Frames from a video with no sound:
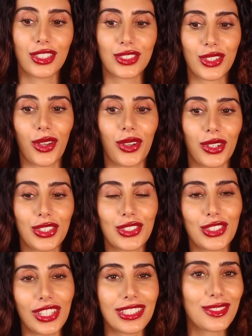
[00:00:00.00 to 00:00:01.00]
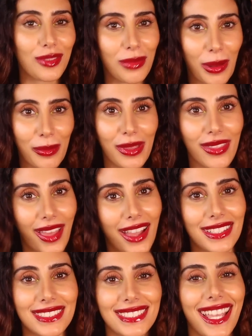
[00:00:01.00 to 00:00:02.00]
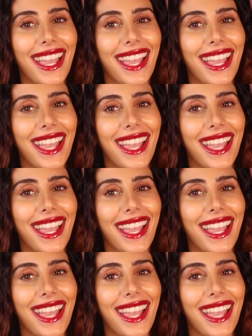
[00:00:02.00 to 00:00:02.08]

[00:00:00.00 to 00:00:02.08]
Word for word: So just remember that.